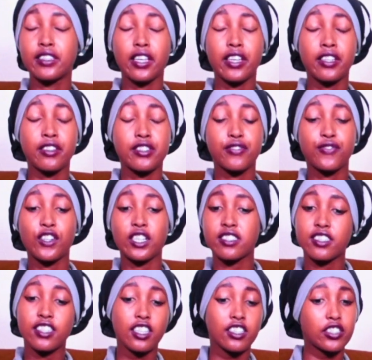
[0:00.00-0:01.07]
in
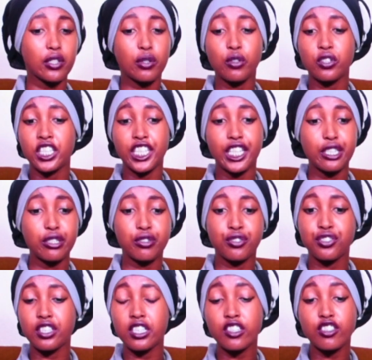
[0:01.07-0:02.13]
first year, second year, you're
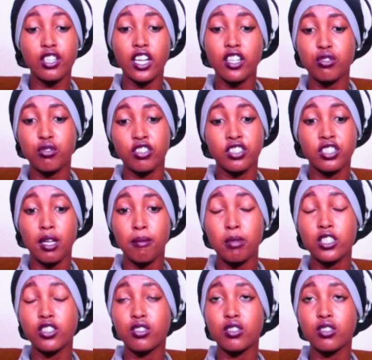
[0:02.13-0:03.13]
still trying to establish